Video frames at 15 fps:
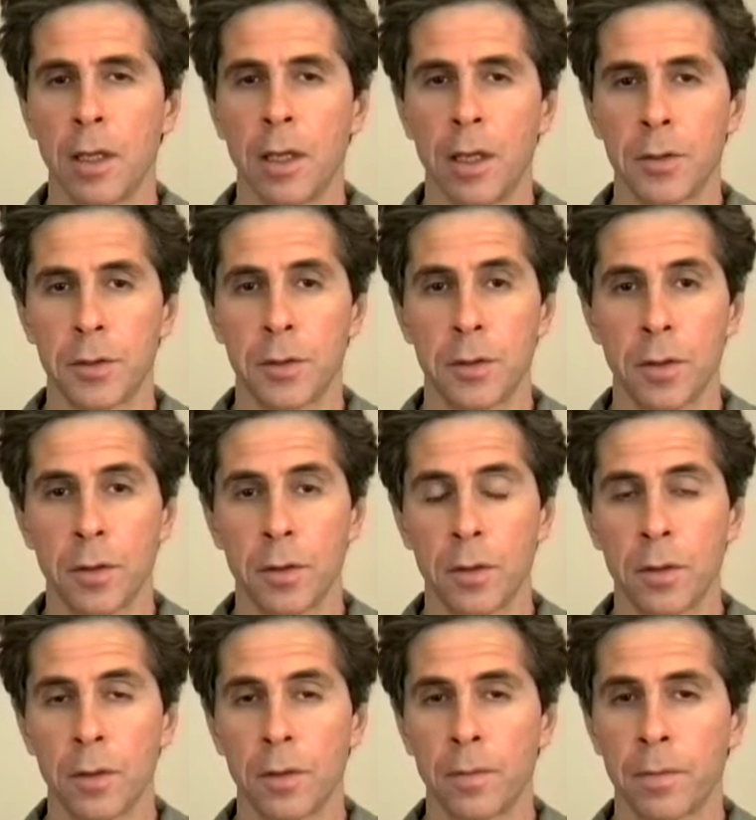at
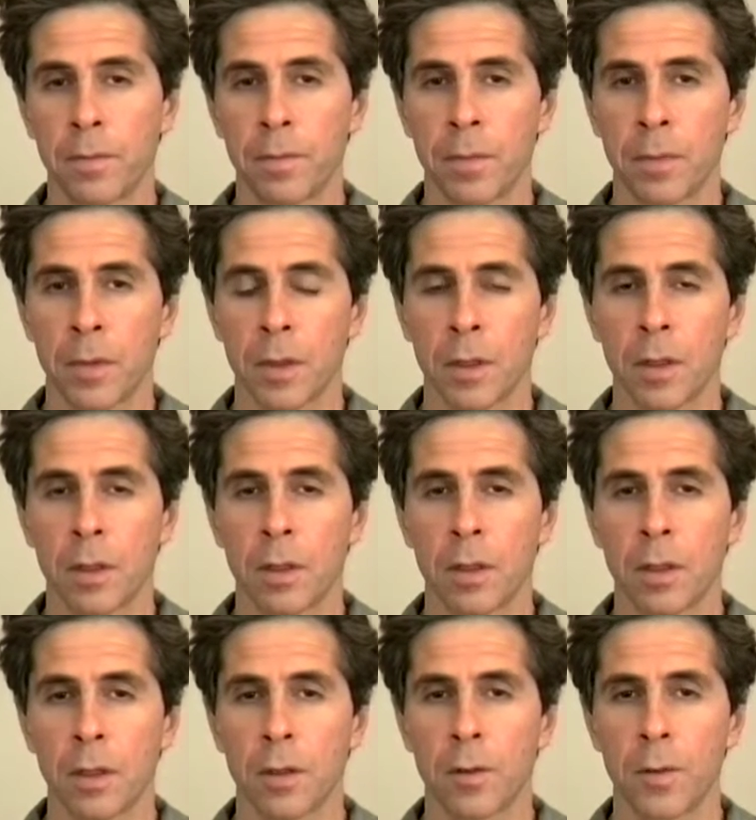certain
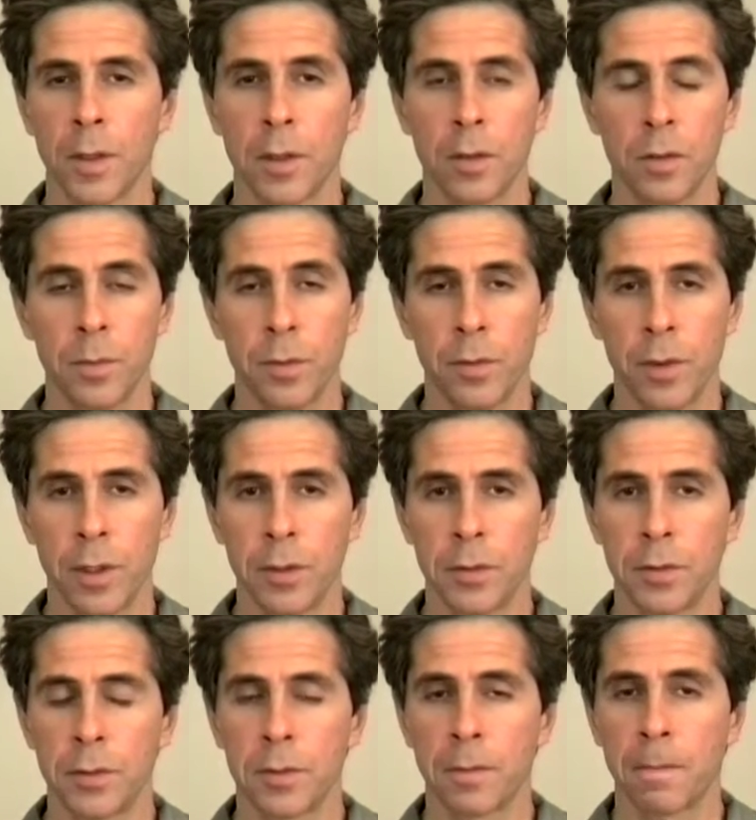critical
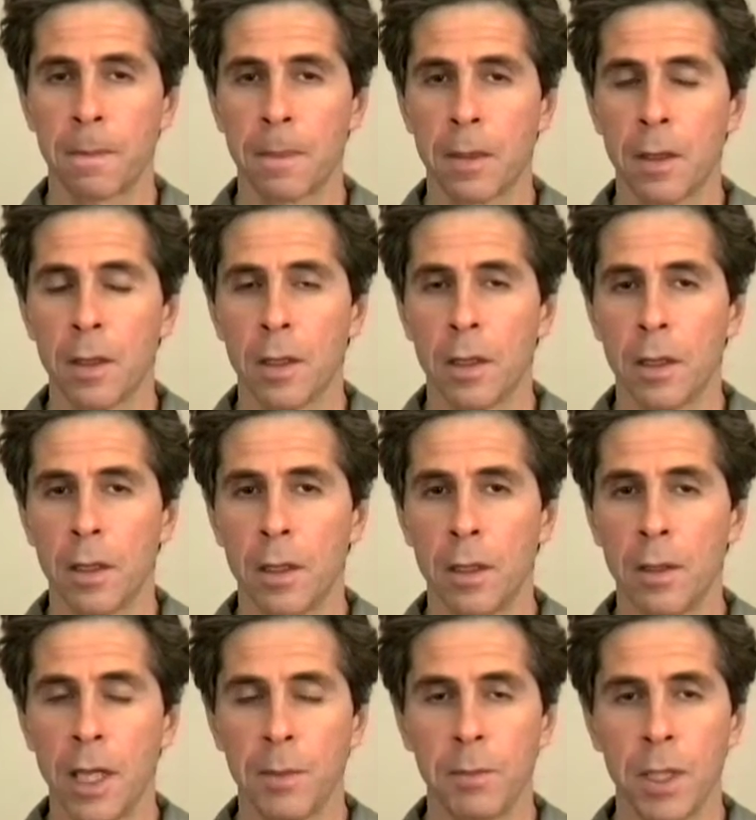points, and
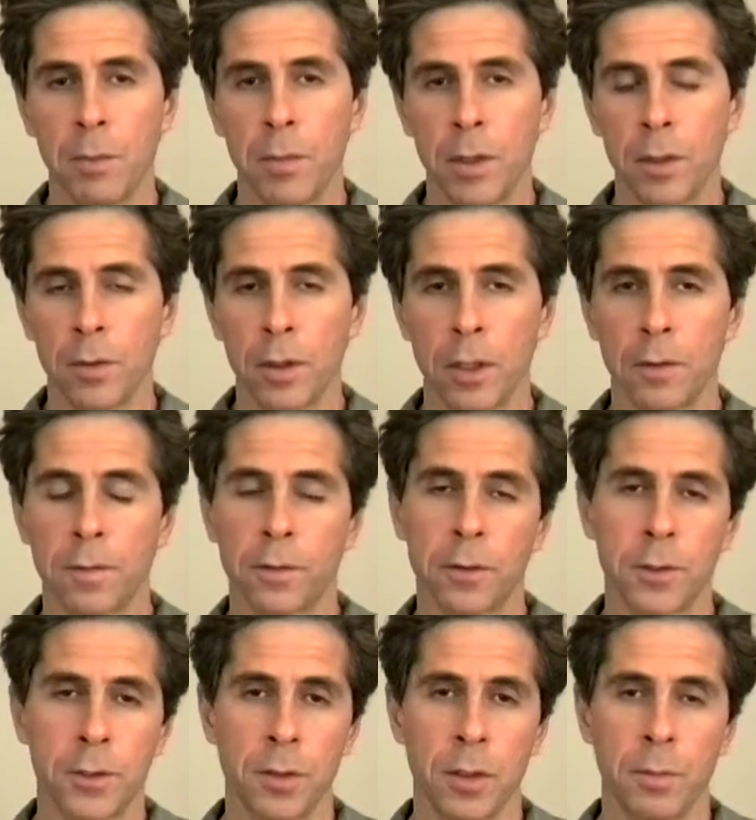that may be only for
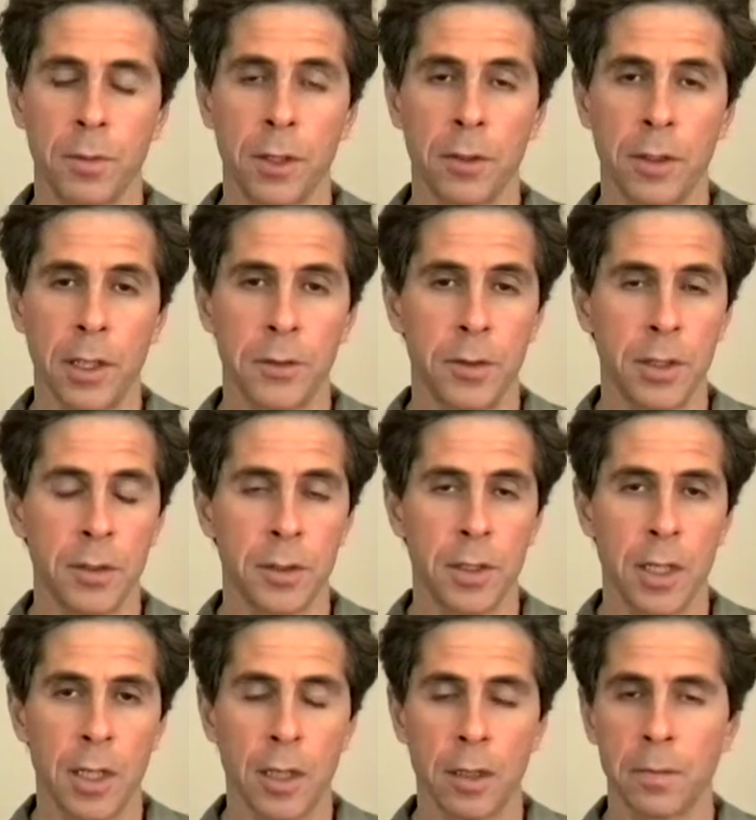short periods each
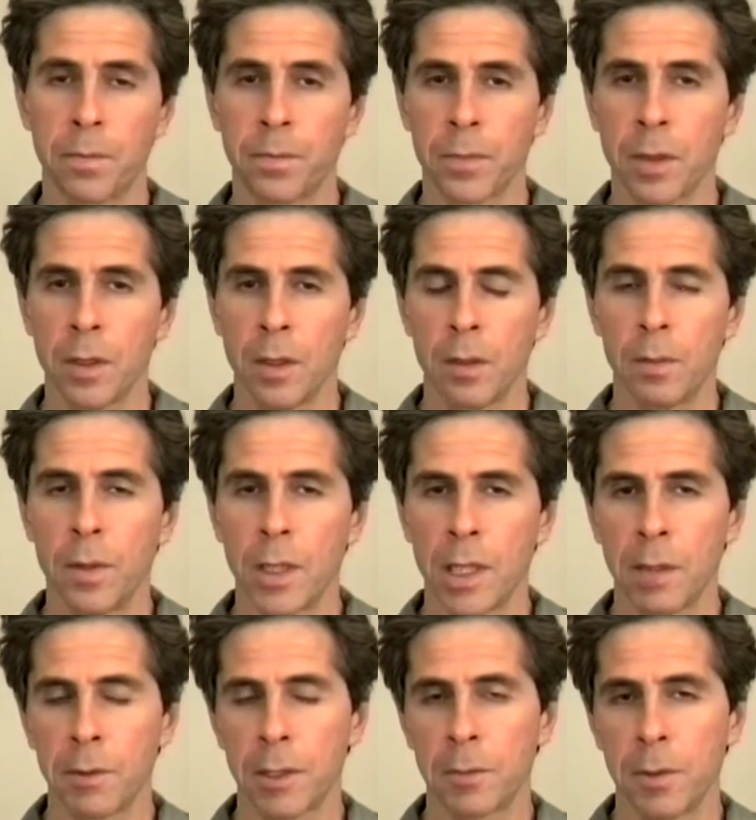day, being
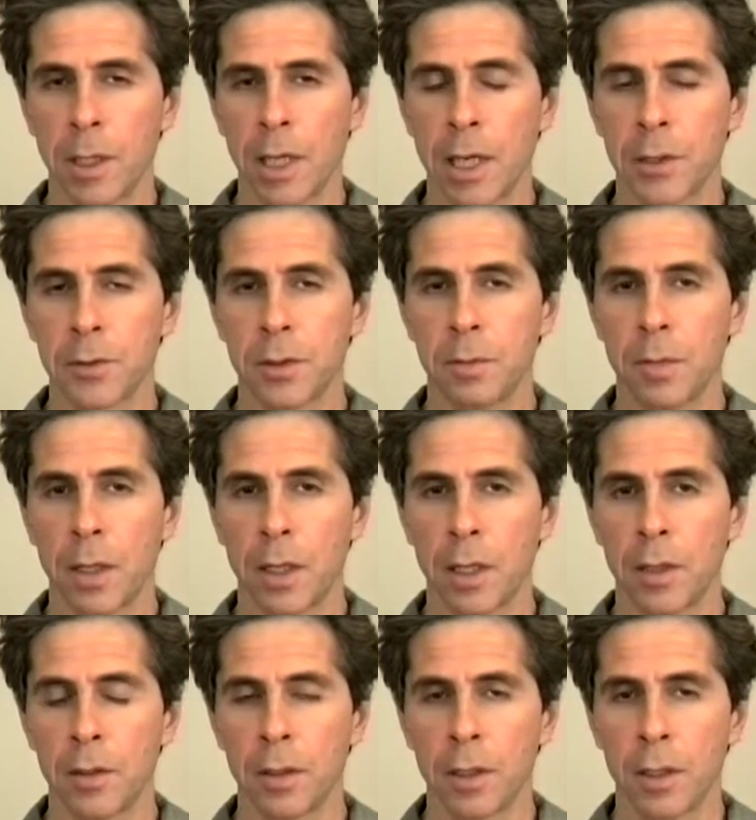able to relax the
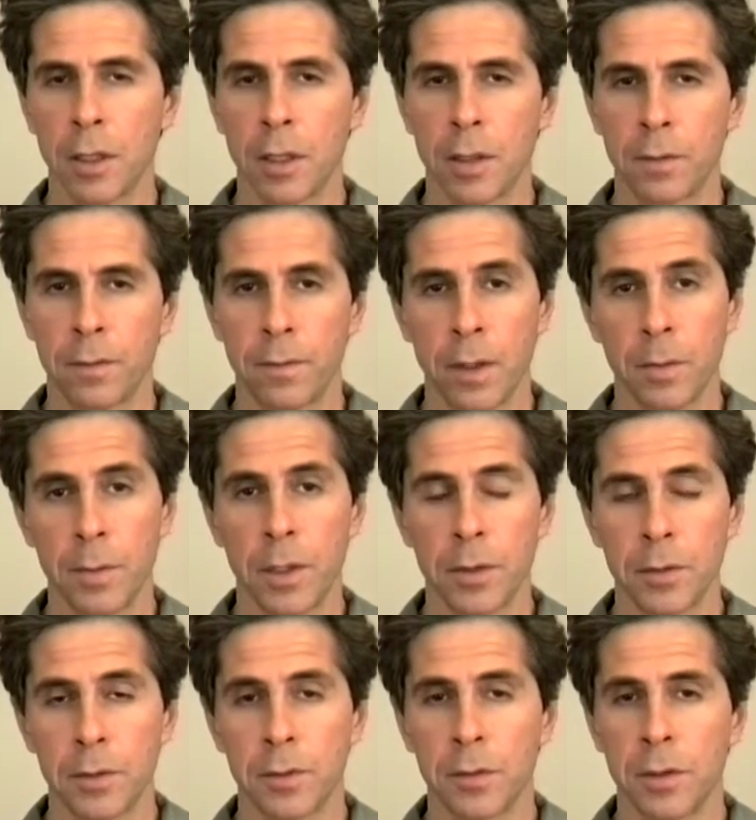mind from
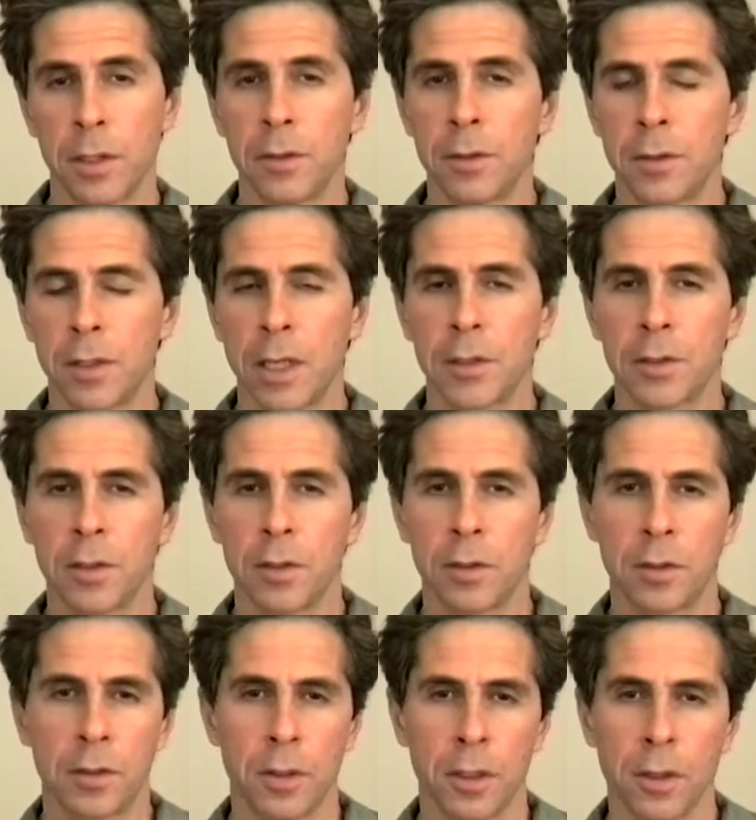its
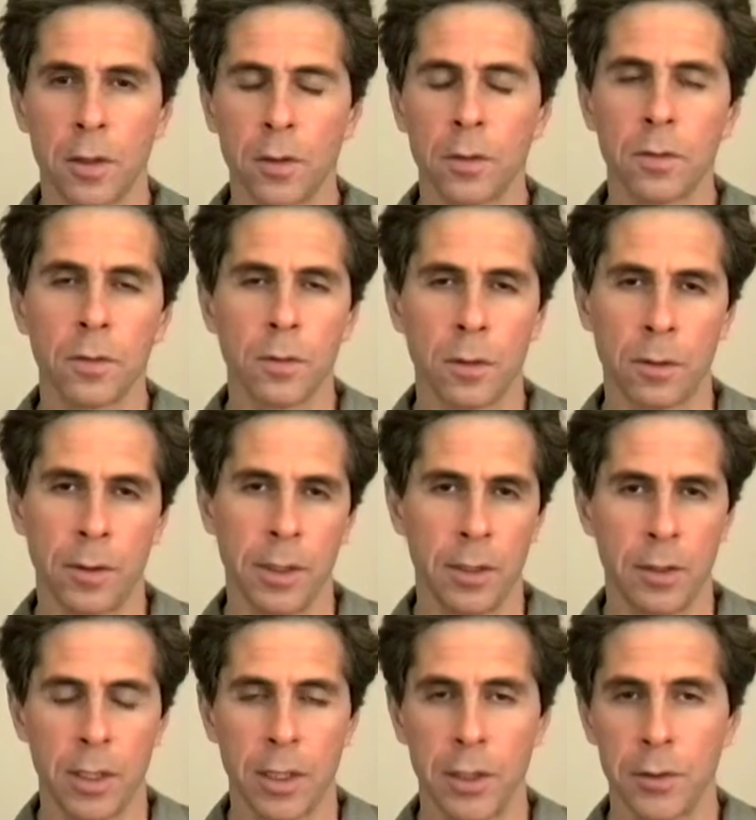incessant goal
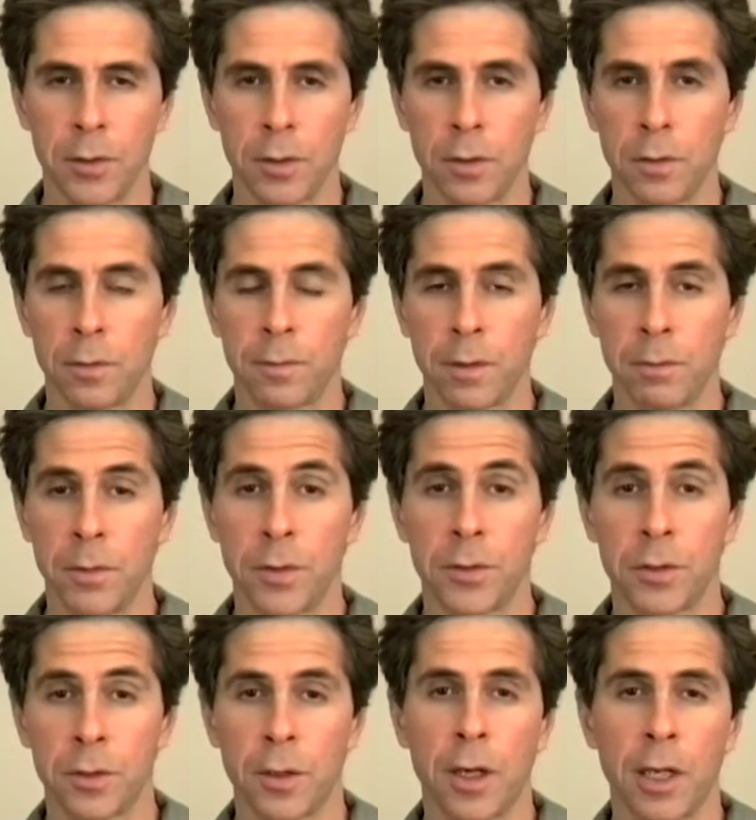orientation, from the
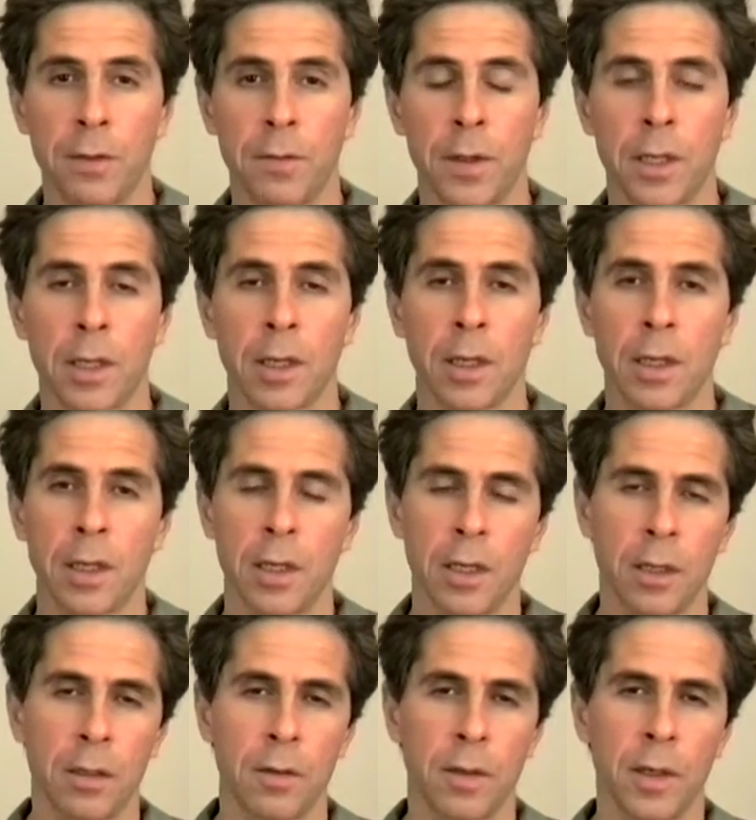striving
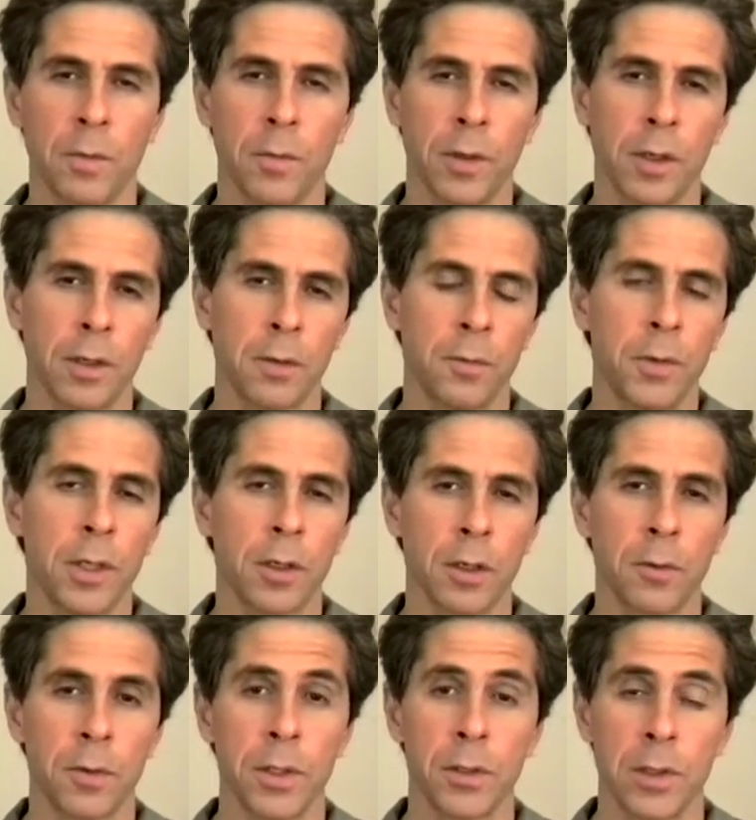that
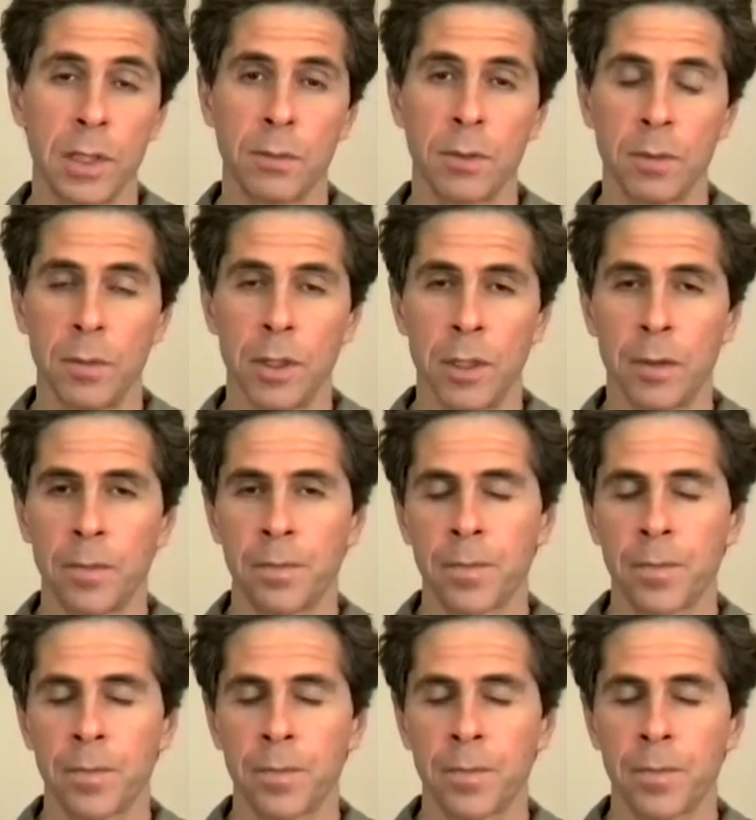we seem to be